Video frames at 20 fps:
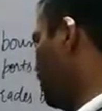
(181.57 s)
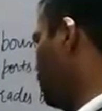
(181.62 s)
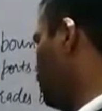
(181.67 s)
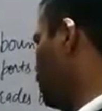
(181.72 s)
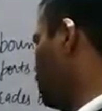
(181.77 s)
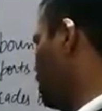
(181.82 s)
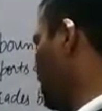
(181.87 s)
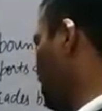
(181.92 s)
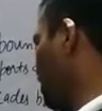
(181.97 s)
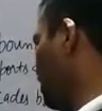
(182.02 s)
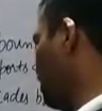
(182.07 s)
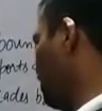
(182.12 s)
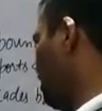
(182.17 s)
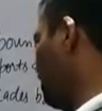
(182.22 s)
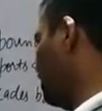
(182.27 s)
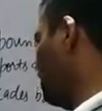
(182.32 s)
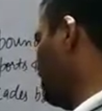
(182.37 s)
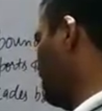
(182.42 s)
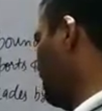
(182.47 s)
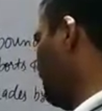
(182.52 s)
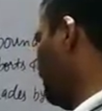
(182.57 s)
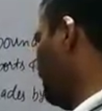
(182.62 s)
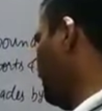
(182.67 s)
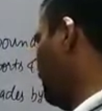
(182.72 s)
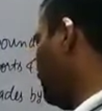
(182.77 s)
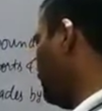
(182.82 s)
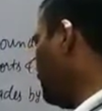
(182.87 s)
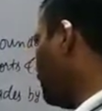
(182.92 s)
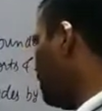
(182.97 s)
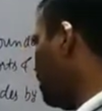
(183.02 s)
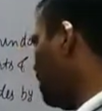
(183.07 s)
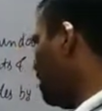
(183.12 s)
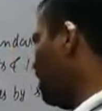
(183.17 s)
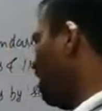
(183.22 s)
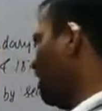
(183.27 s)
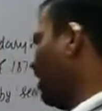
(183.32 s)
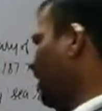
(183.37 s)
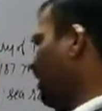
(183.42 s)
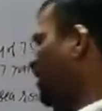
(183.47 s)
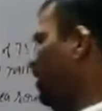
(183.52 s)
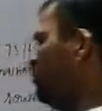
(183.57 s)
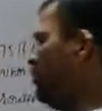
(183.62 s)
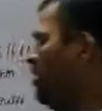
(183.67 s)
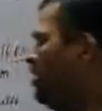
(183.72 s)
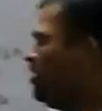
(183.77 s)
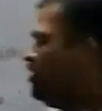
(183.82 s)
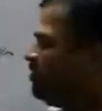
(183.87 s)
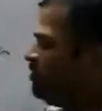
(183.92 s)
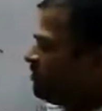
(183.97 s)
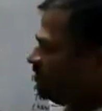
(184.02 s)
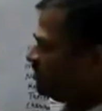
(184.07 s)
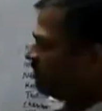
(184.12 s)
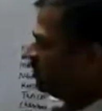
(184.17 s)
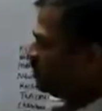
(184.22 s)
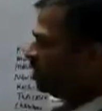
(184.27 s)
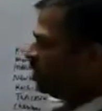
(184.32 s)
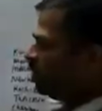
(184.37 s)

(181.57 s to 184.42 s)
Gujarat itself. It means